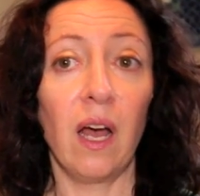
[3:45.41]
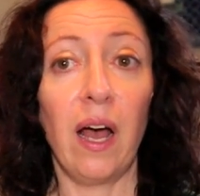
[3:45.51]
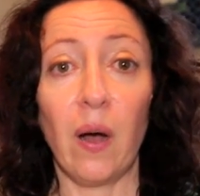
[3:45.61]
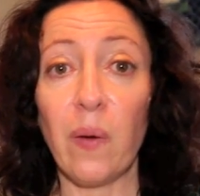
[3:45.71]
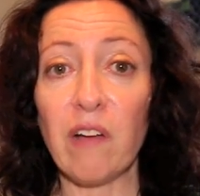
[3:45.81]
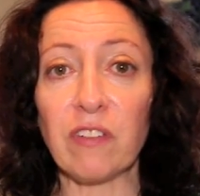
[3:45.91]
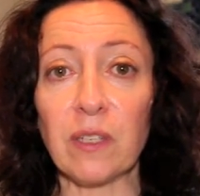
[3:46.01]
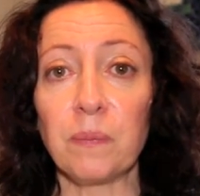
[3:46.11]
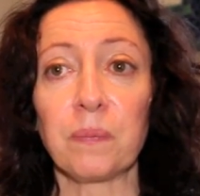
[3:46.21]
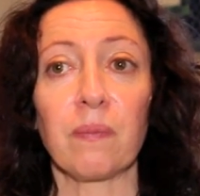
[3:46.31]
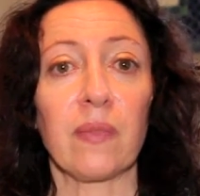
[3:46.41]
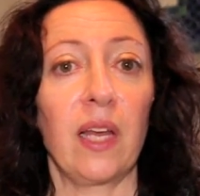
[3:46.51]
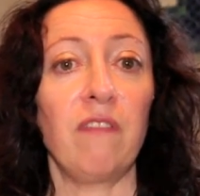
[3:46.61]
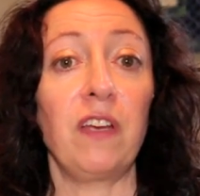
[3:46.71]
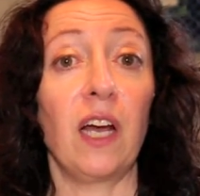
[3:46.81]
However,
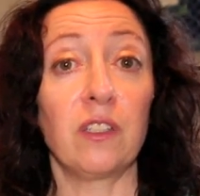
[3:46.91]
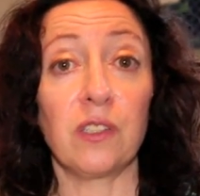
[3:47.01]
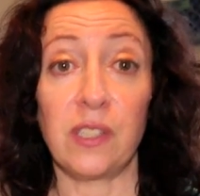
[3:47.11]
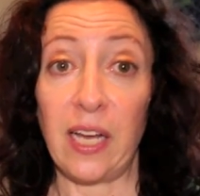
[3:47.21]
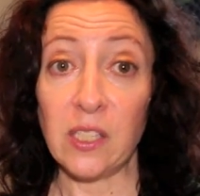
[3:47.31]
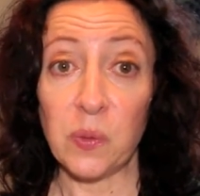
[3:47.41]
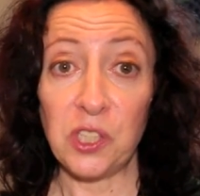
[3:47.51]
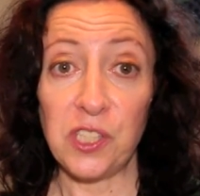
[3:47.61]
if he understands what